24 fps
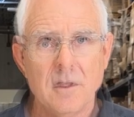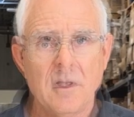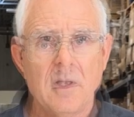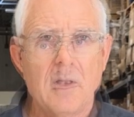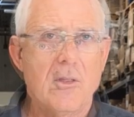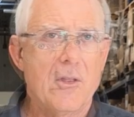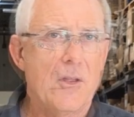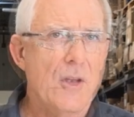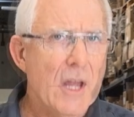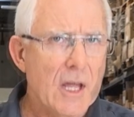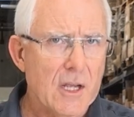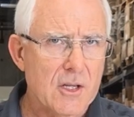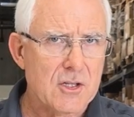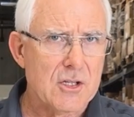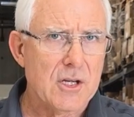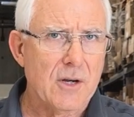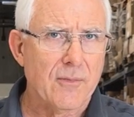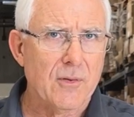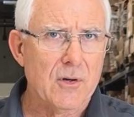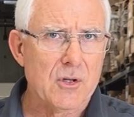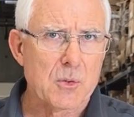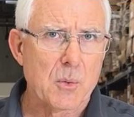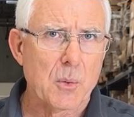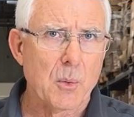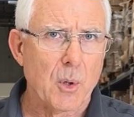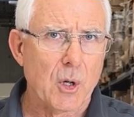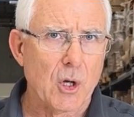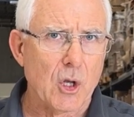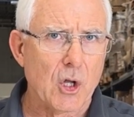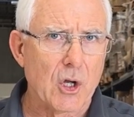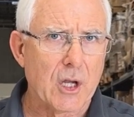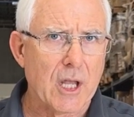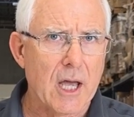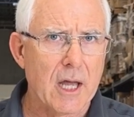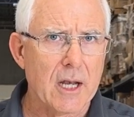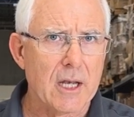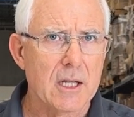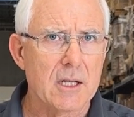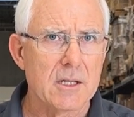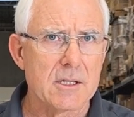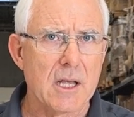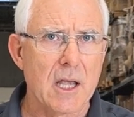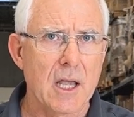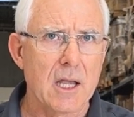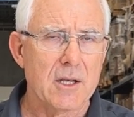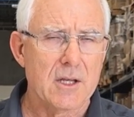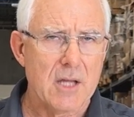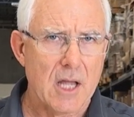The next difference we want to look at is
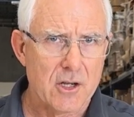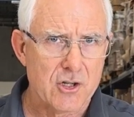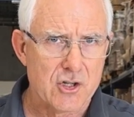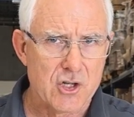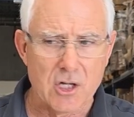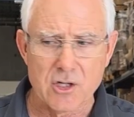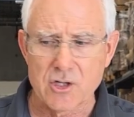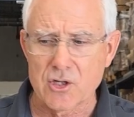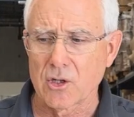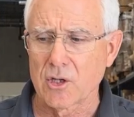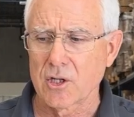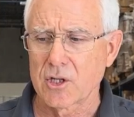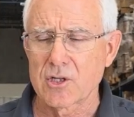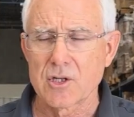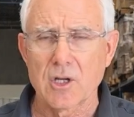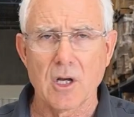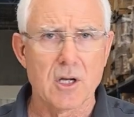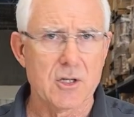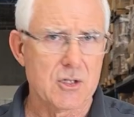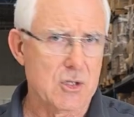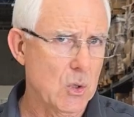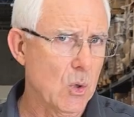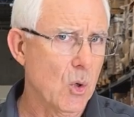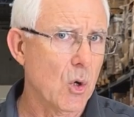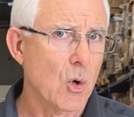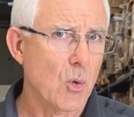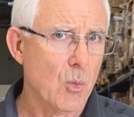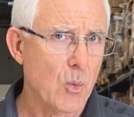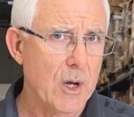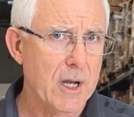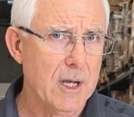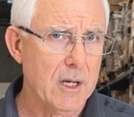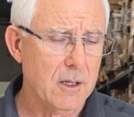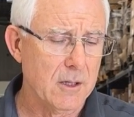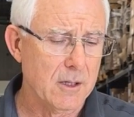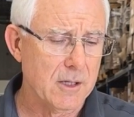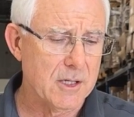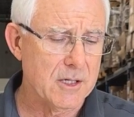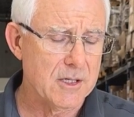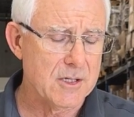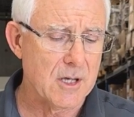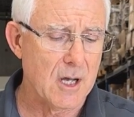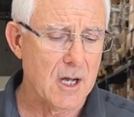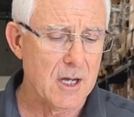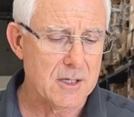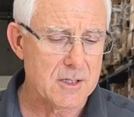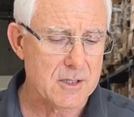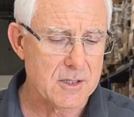a tangential exhaust or a radial
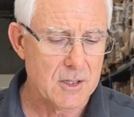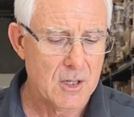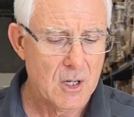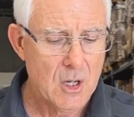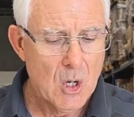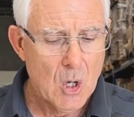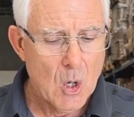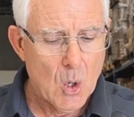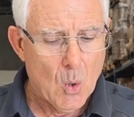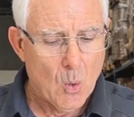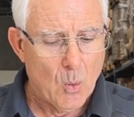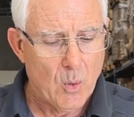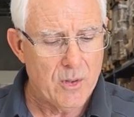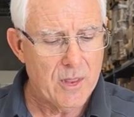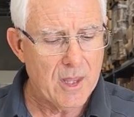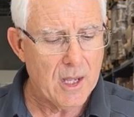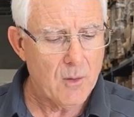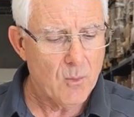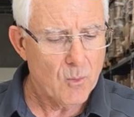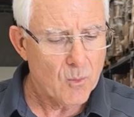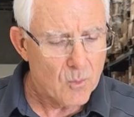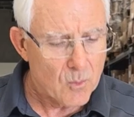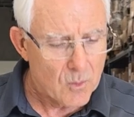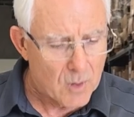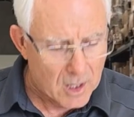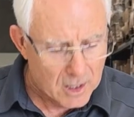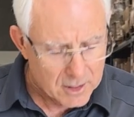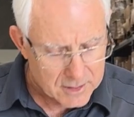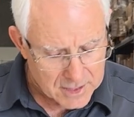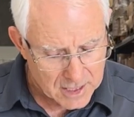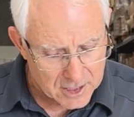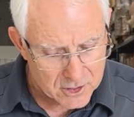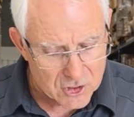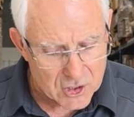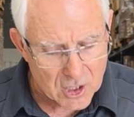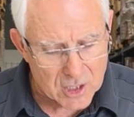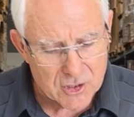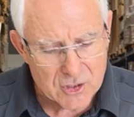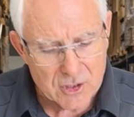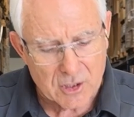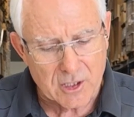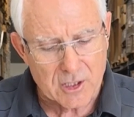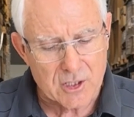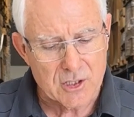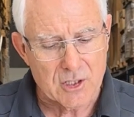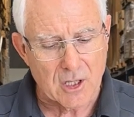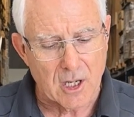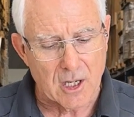exhaust. With a tangential
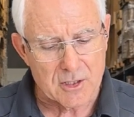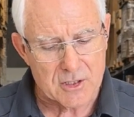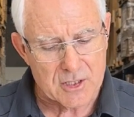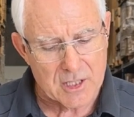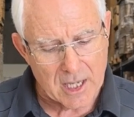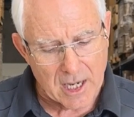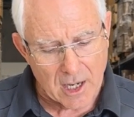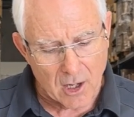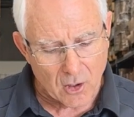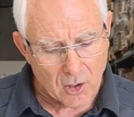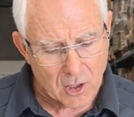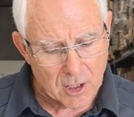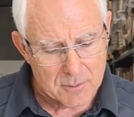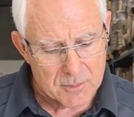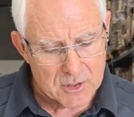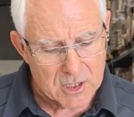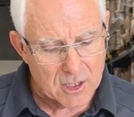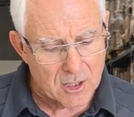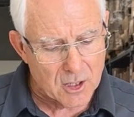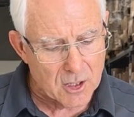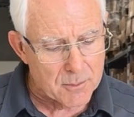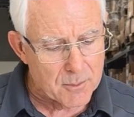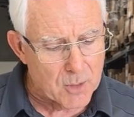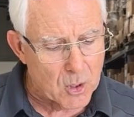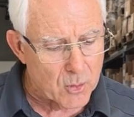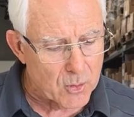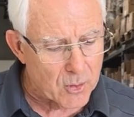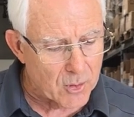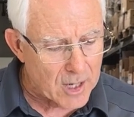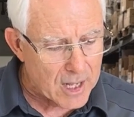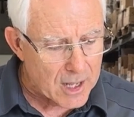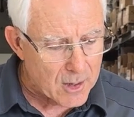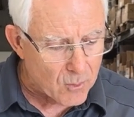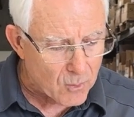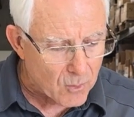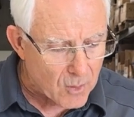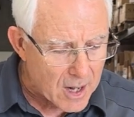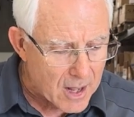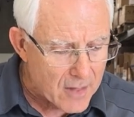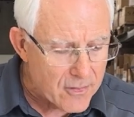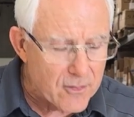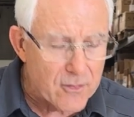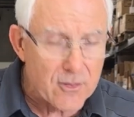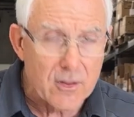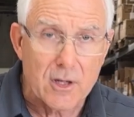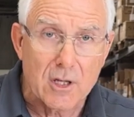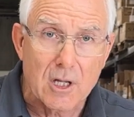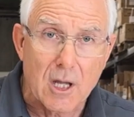exhaust, the air comes into the motor, and rather
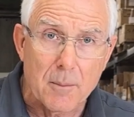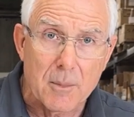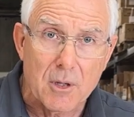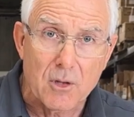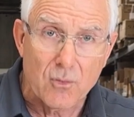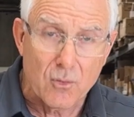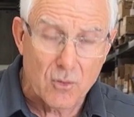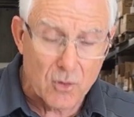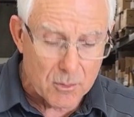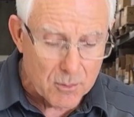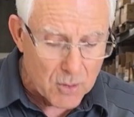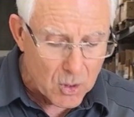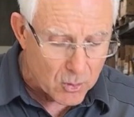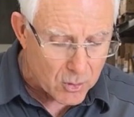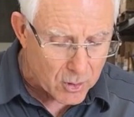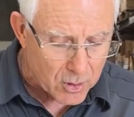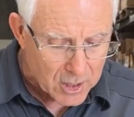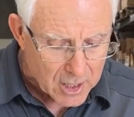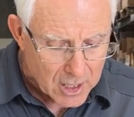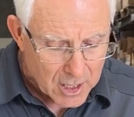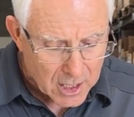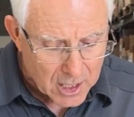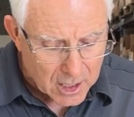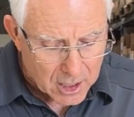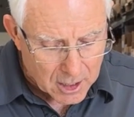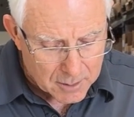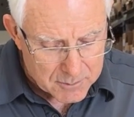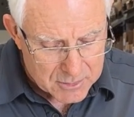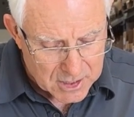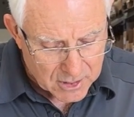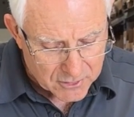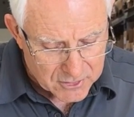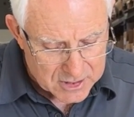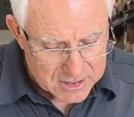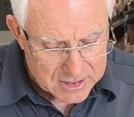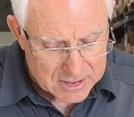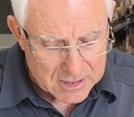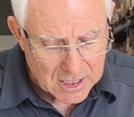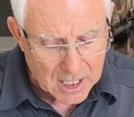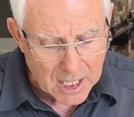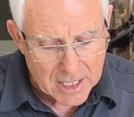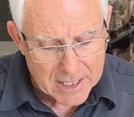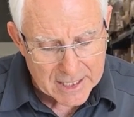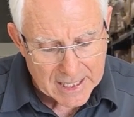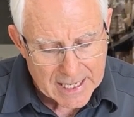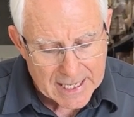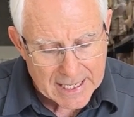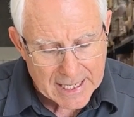than coming through the motor, it comes out the
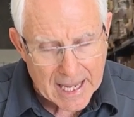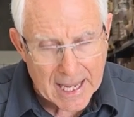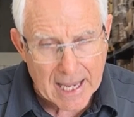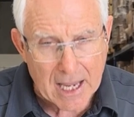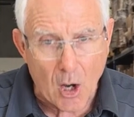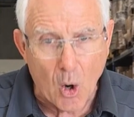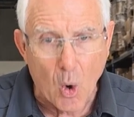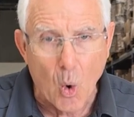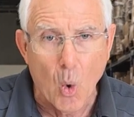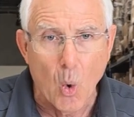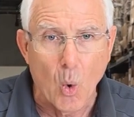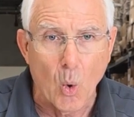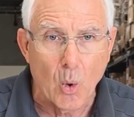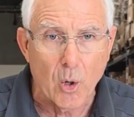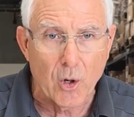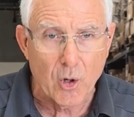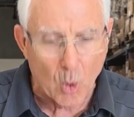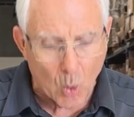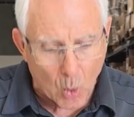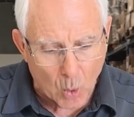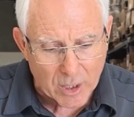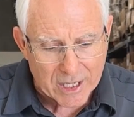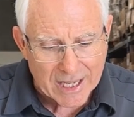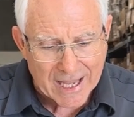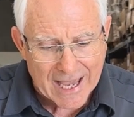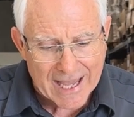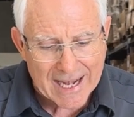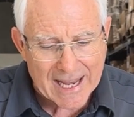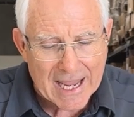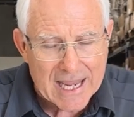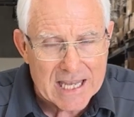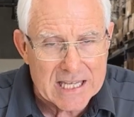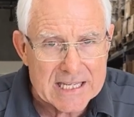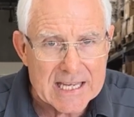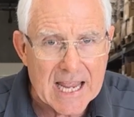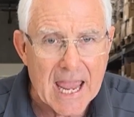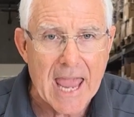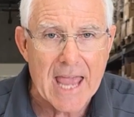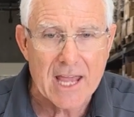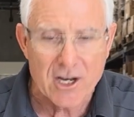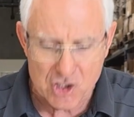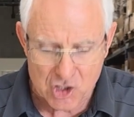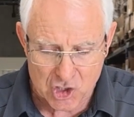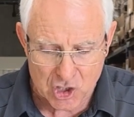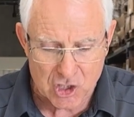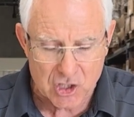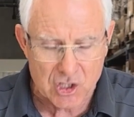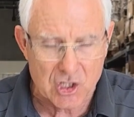side in a horn or at a
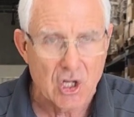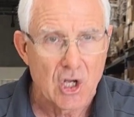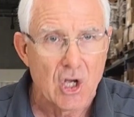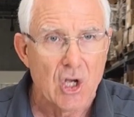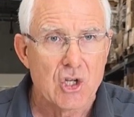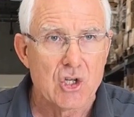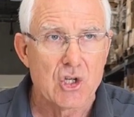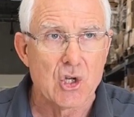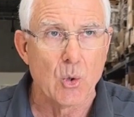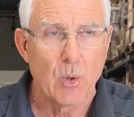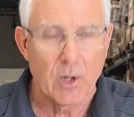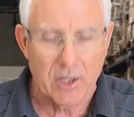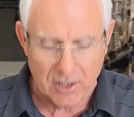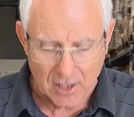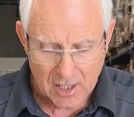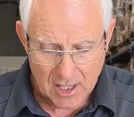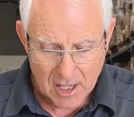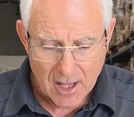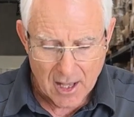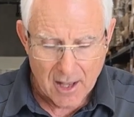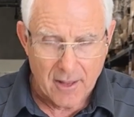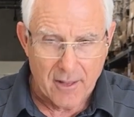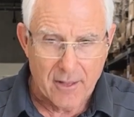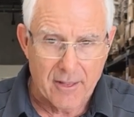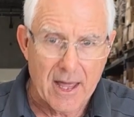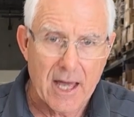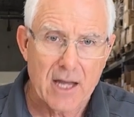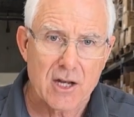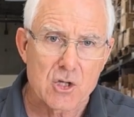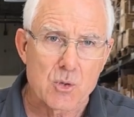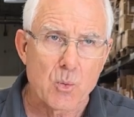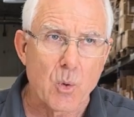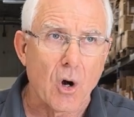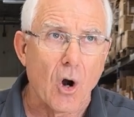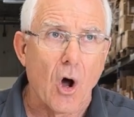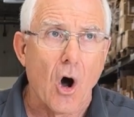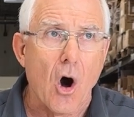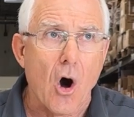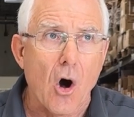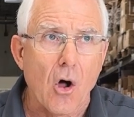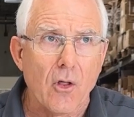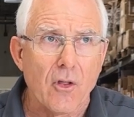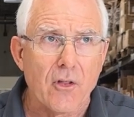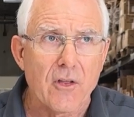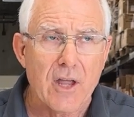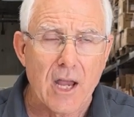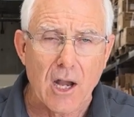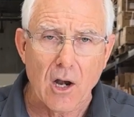tangent to it. That is where all
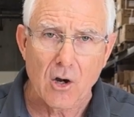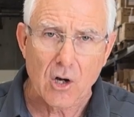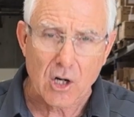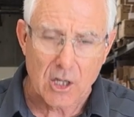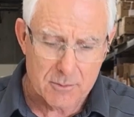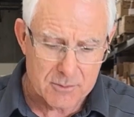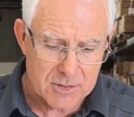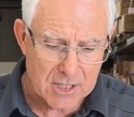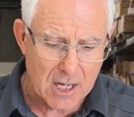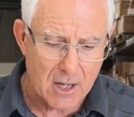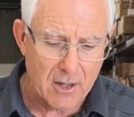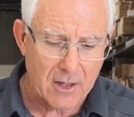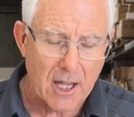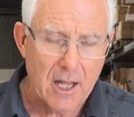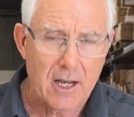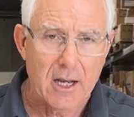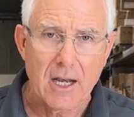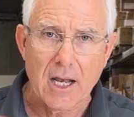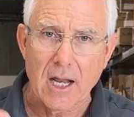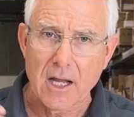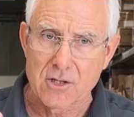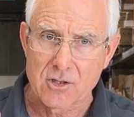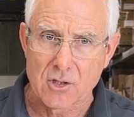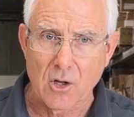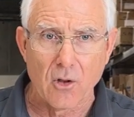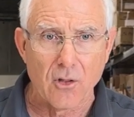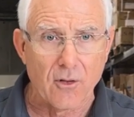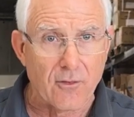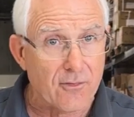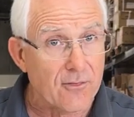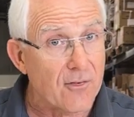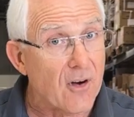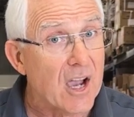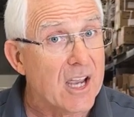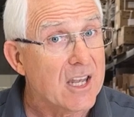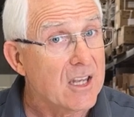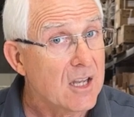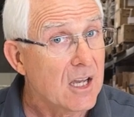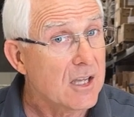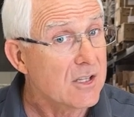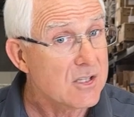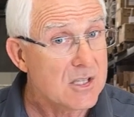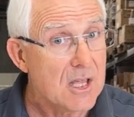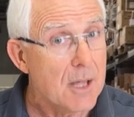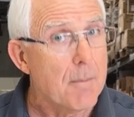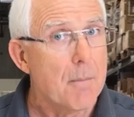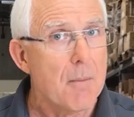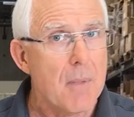of the air comes out, and it has all the fine dust
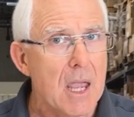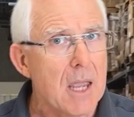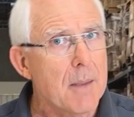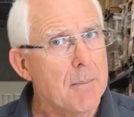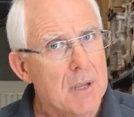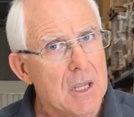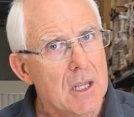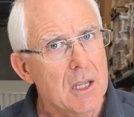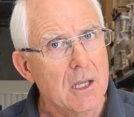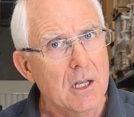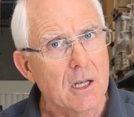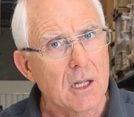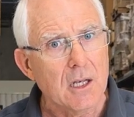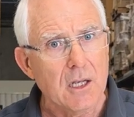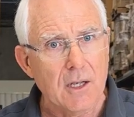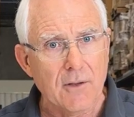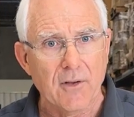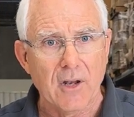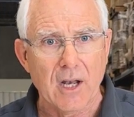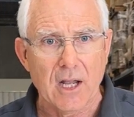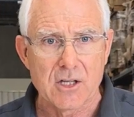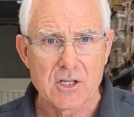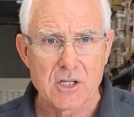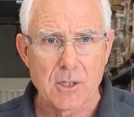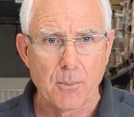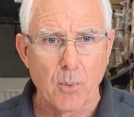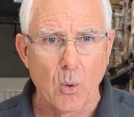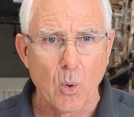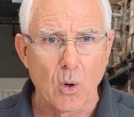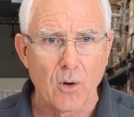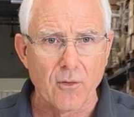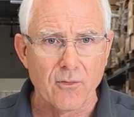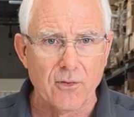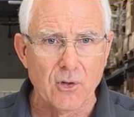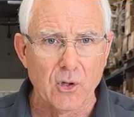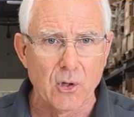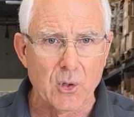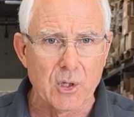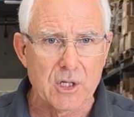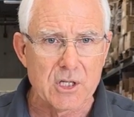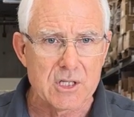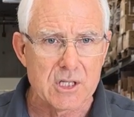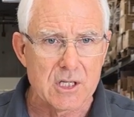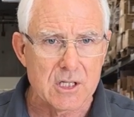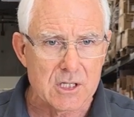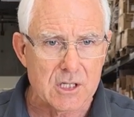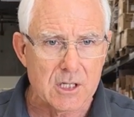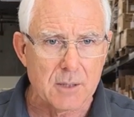that may be in it if it has a poor filtering
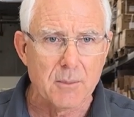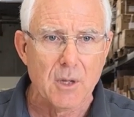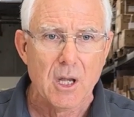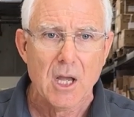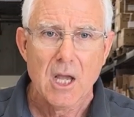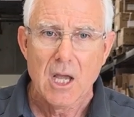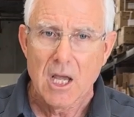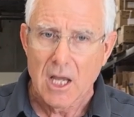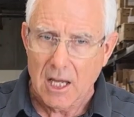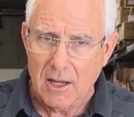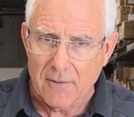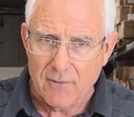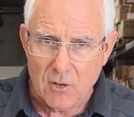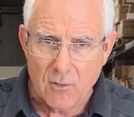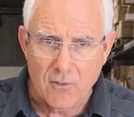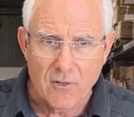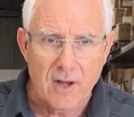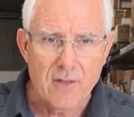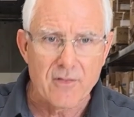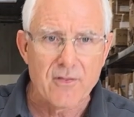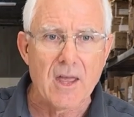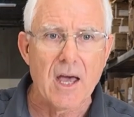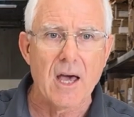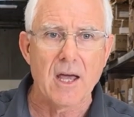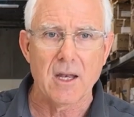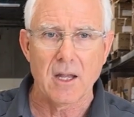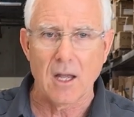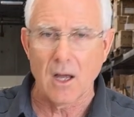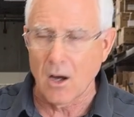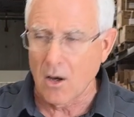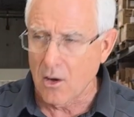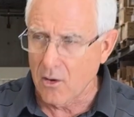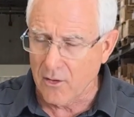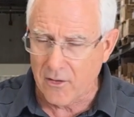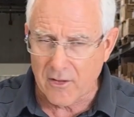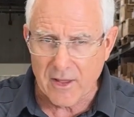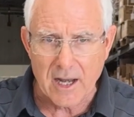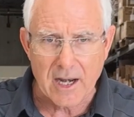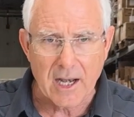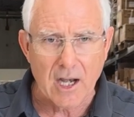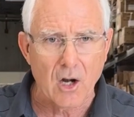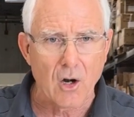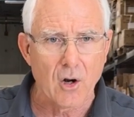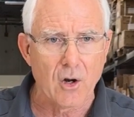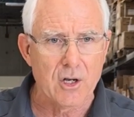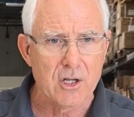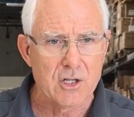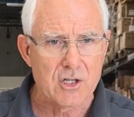system. If you vent that, all of that
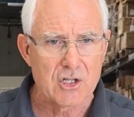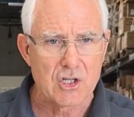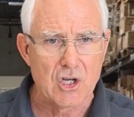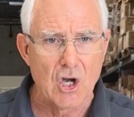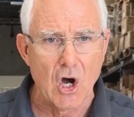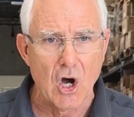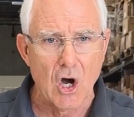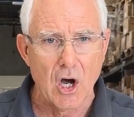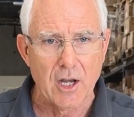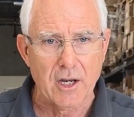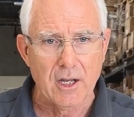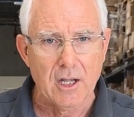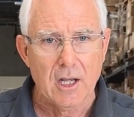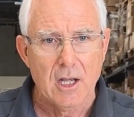air is gone.